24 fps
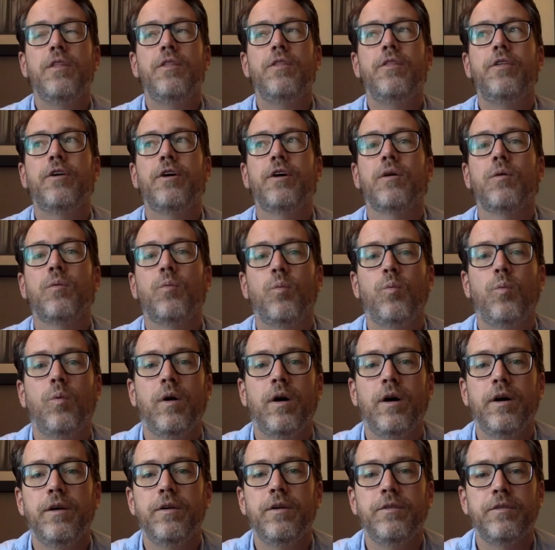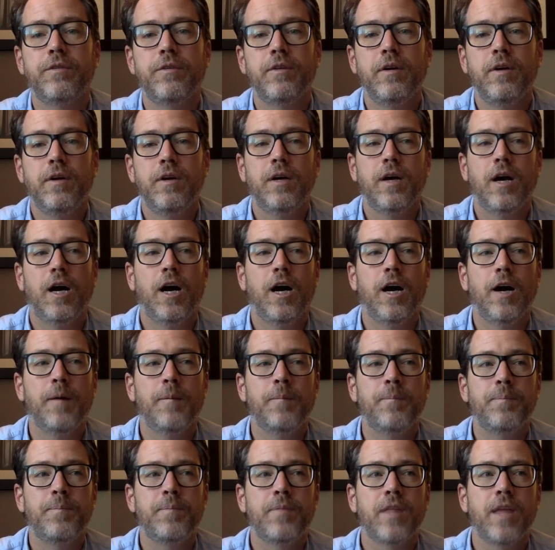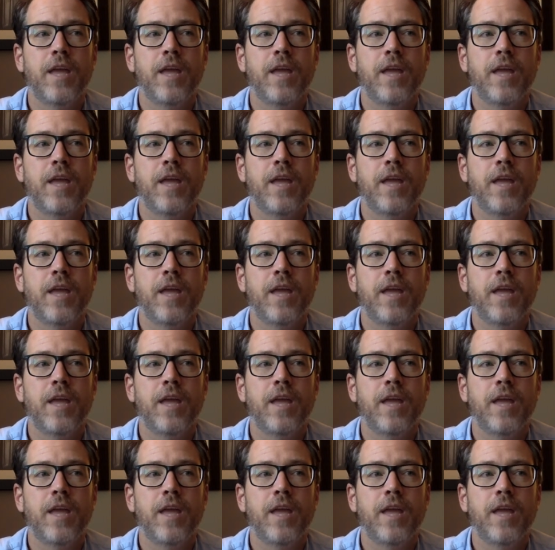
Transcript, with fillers: there was um,